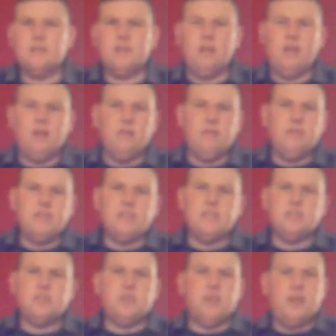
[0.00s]
So
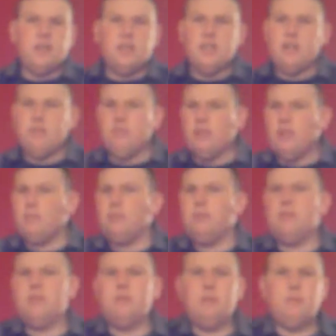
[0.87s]
Vince is trying to cover it
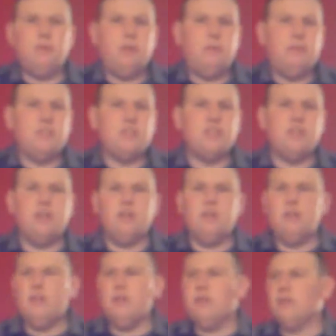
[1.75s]
up with the WWE
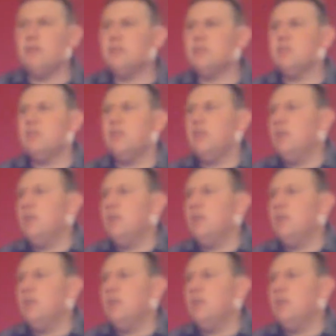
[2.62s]
shareholders,